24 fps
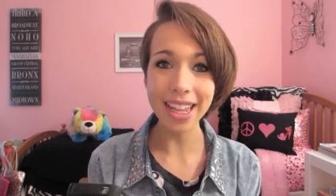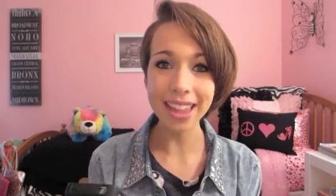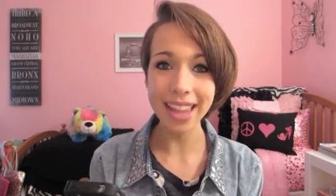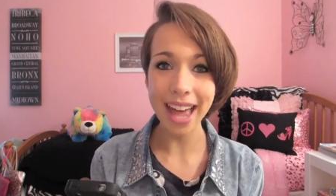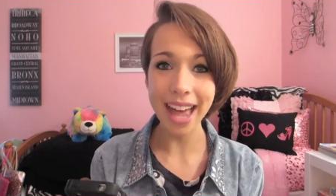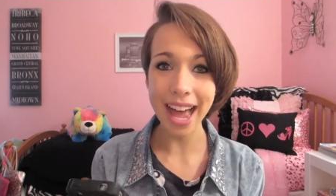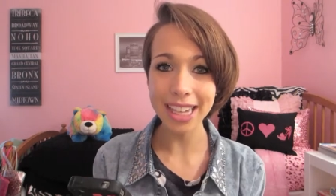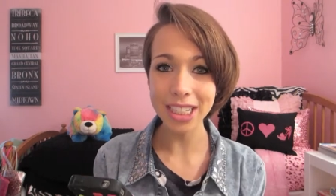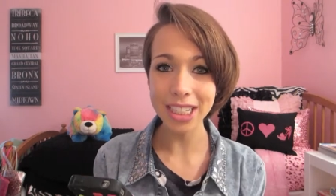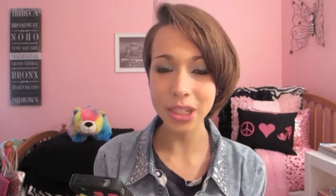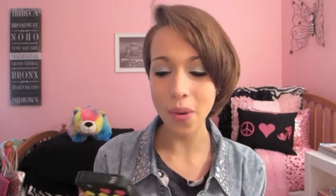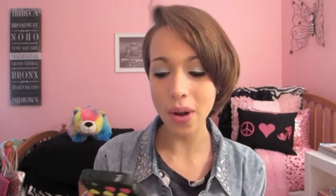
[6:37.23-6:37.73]
The
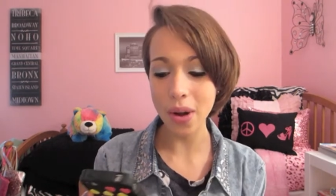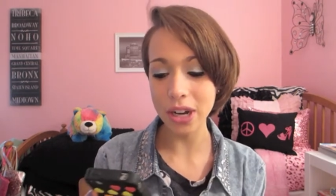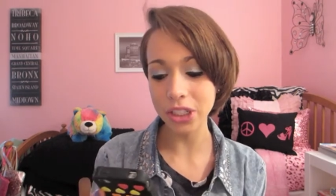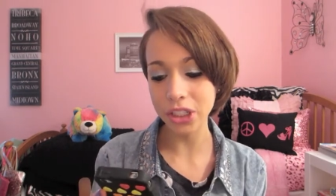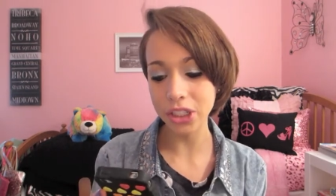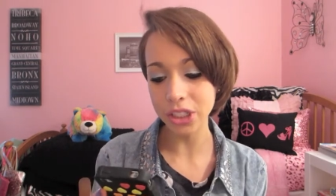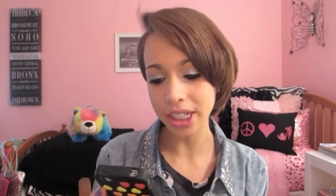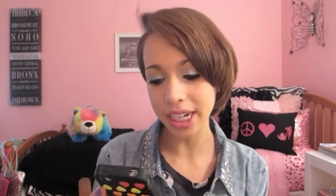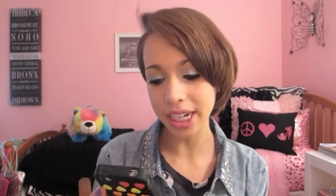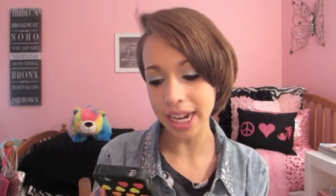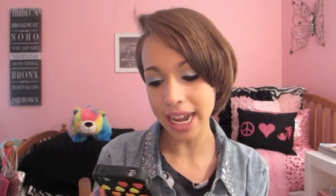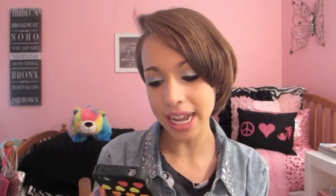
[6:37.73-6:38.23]
last
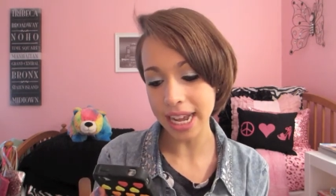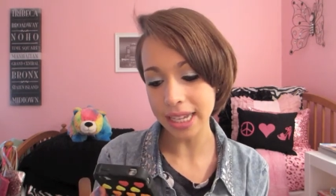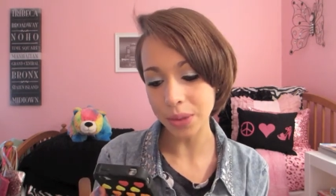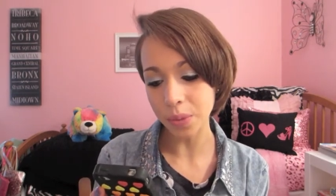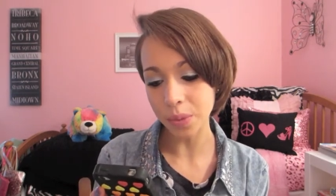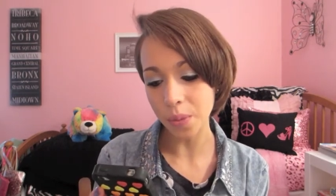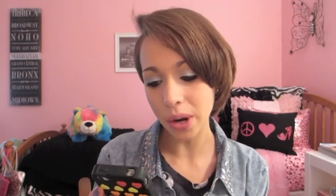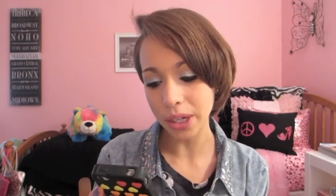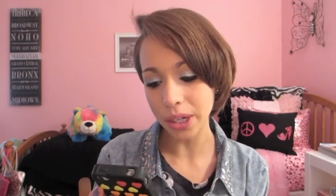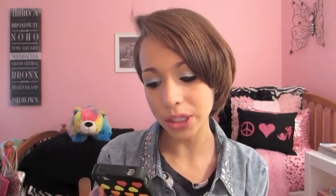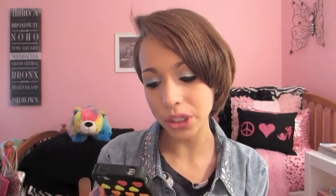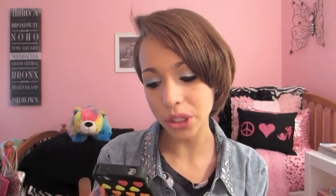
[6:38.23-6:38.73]
question is,
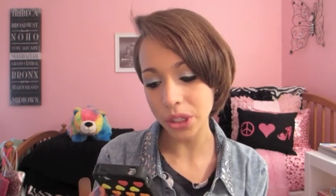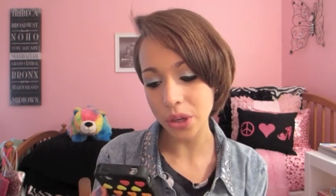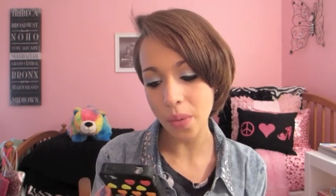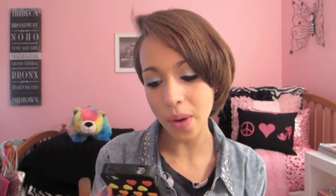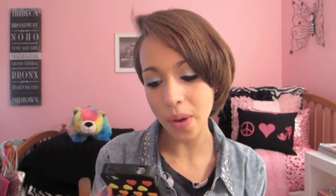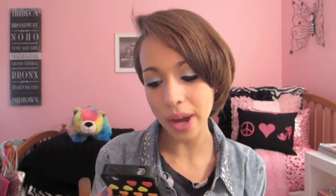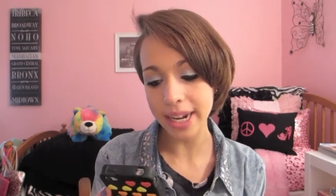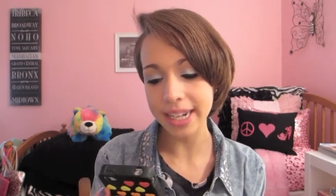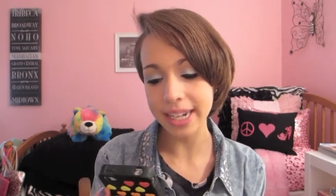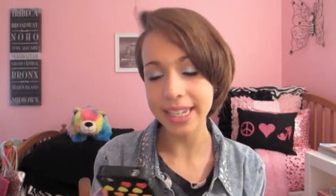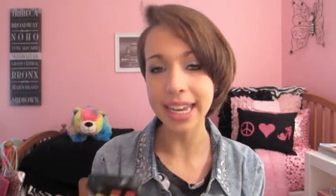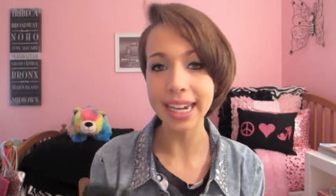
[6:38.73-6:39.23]
what do you
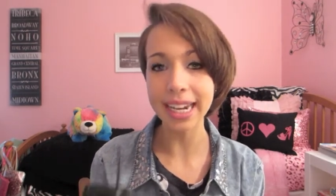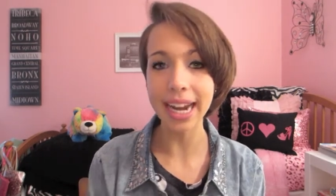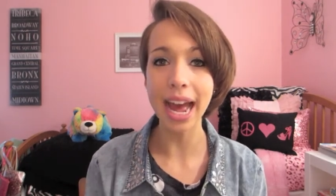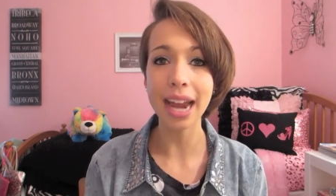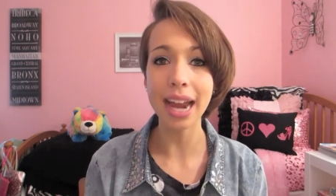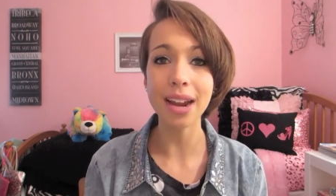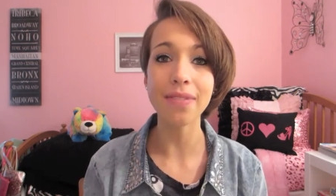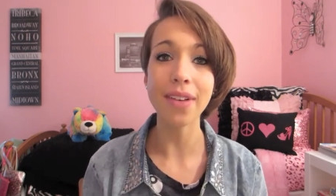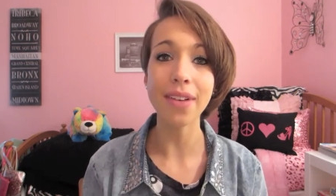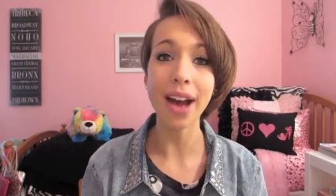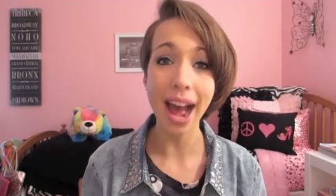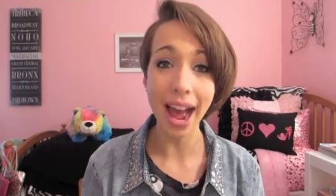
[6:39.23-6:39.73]
want to get
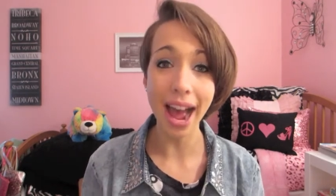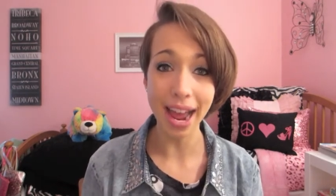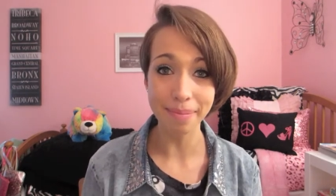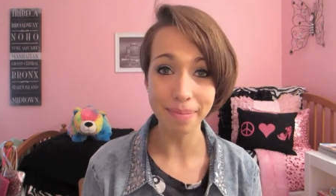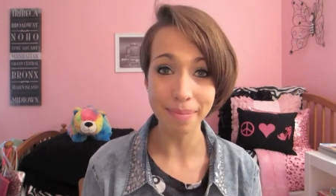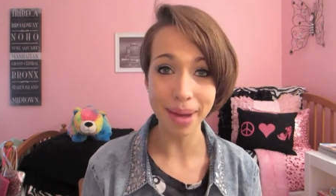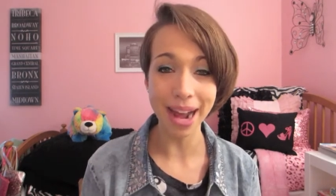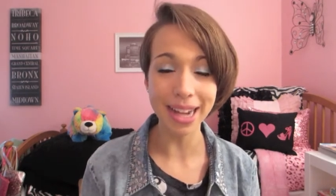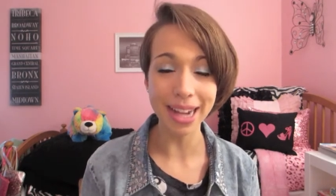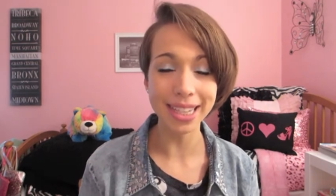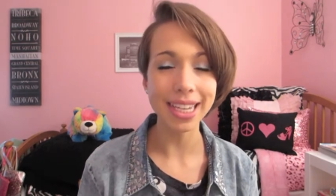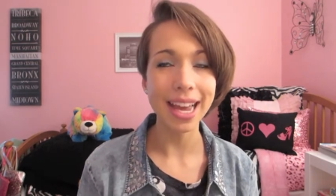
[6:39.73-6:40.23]
out of
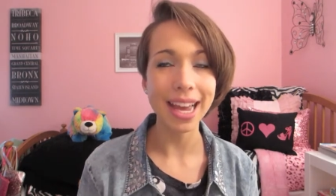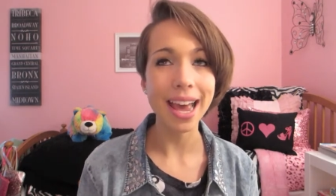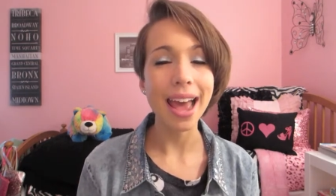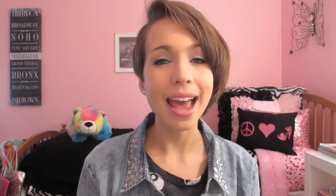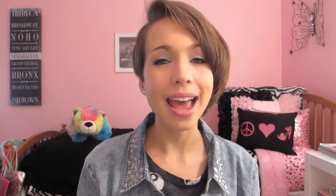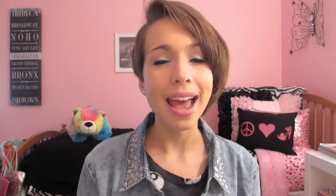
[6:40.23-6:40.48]
IMATS?